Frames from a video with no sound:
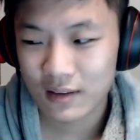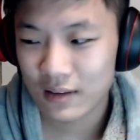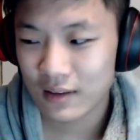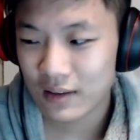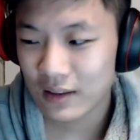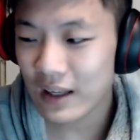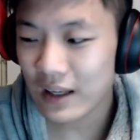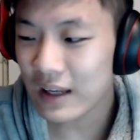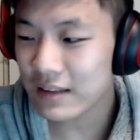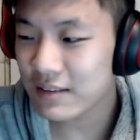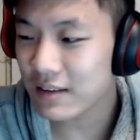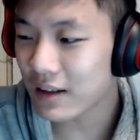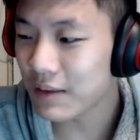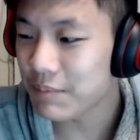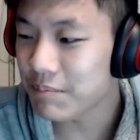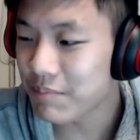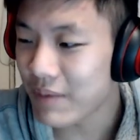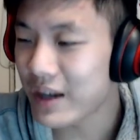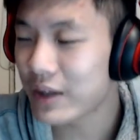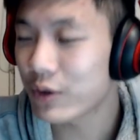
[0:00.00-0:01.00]
he has like a
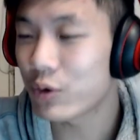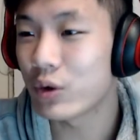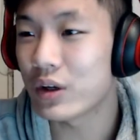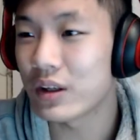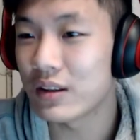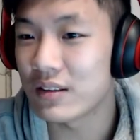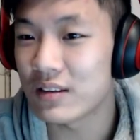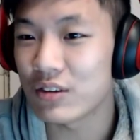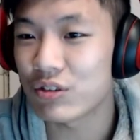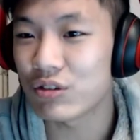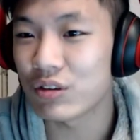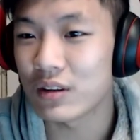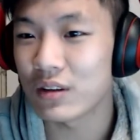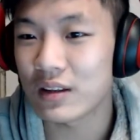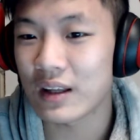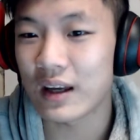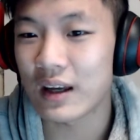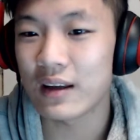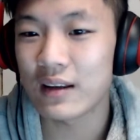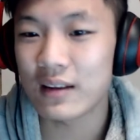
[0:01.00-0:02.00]
medical condition
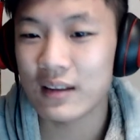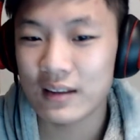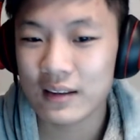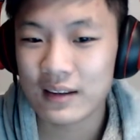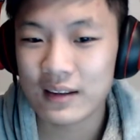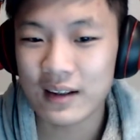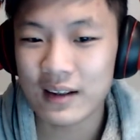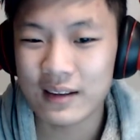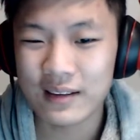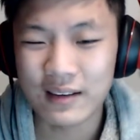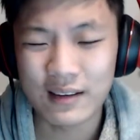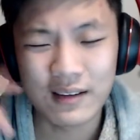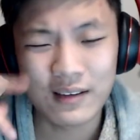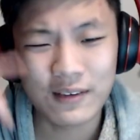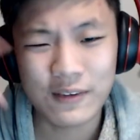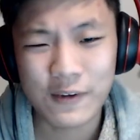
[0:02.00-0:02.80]
that kind of